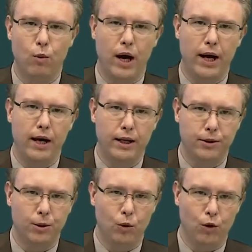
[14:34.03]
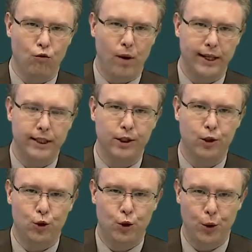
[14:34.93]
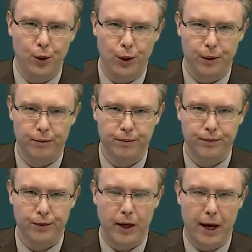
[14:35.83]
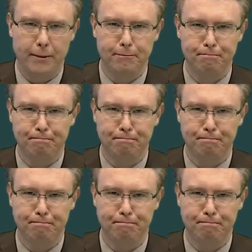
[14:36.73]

Why is someone writing to you? Okay?